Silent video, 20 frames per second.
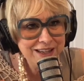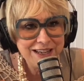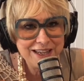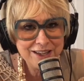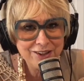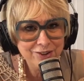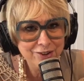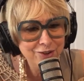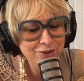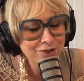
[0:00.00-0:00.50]

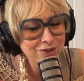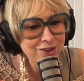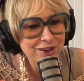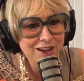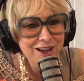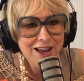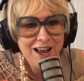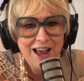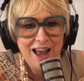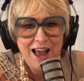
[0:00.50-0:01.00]
Hills,
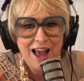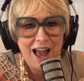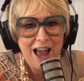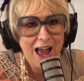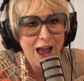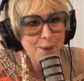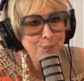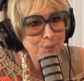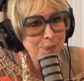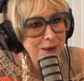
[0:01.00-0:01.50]

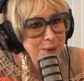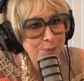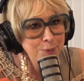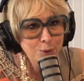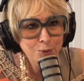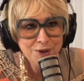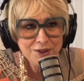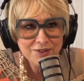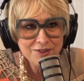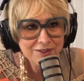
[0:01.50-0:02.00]
and
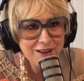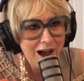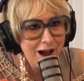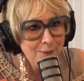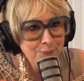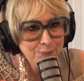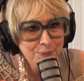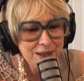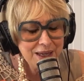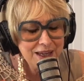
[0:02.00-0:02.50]
people would
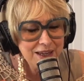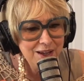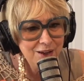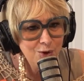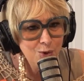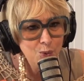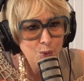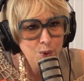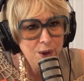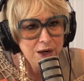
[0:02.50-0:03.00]
stop me.
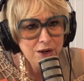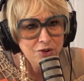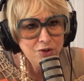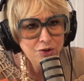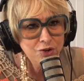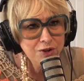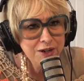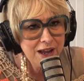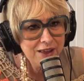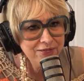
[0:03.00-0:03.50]
where
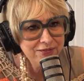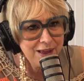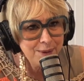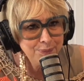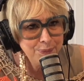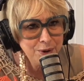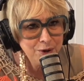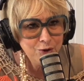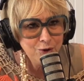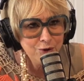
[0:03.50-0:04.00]
did you get
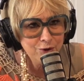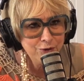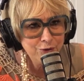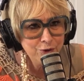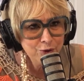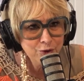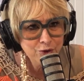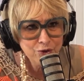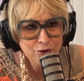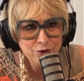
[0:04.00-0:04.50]
that
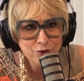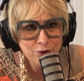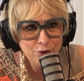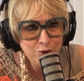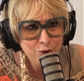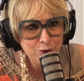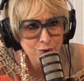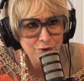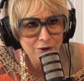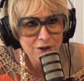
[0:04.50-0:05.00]
beautiful
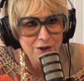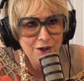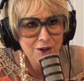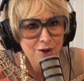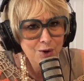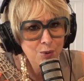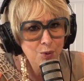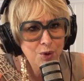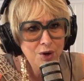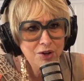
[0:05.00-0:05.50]
suit?
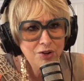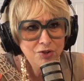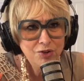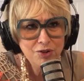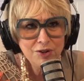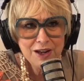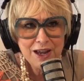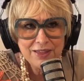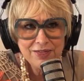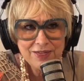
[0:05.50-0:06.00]
Where did
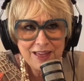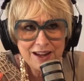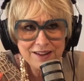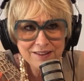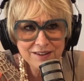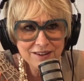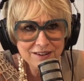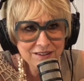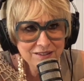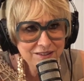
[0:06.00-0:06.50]
you get that
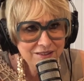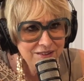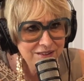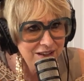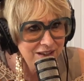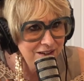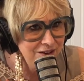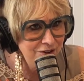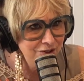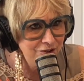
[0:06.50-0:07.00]

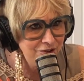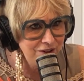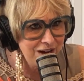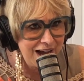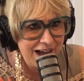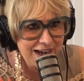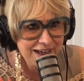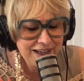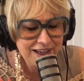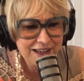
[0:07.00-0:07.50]
tuxedo
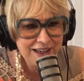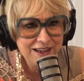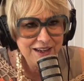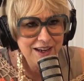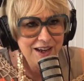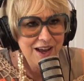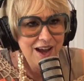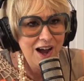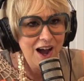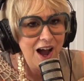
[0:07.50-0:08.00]
jacket?
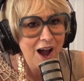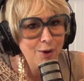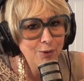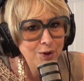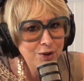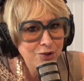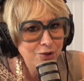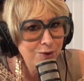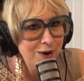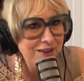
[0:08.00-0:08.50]
I
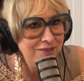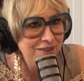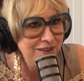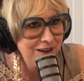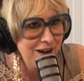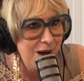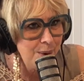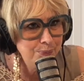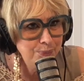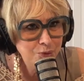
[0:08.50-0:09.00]
would dress
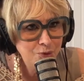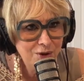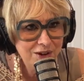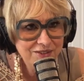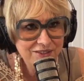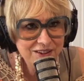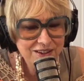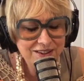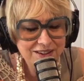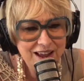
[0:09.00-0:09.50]
it up,
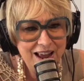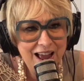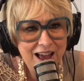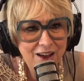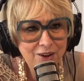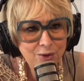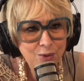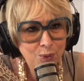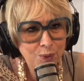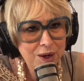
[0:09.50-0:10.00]
dress it
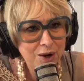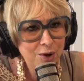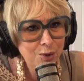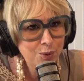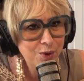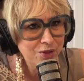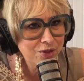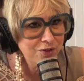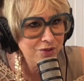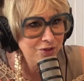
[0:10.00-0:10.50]
down, wear it
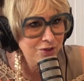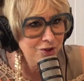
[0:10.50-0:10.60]
with a scarf.